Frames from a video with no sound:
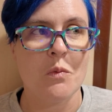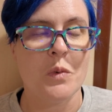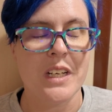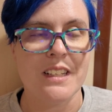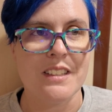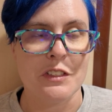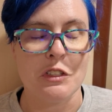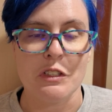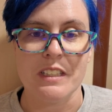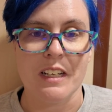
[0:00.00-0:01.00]
we had such
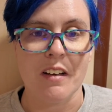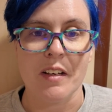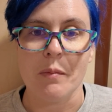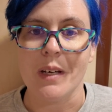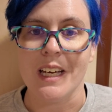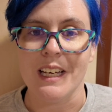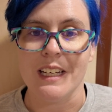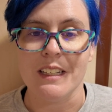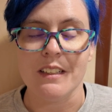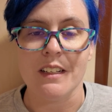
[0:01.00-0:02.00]
a good time,
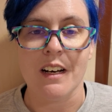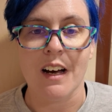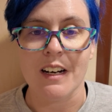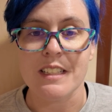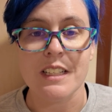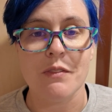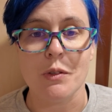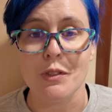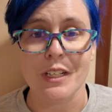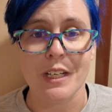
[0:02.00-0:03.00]
and honestly, if you
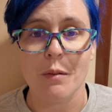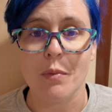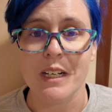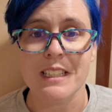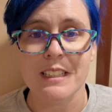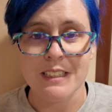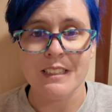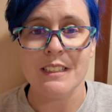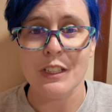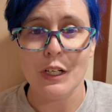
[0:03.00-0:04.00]
can check out
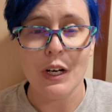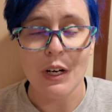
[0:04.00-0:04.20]
Bryson's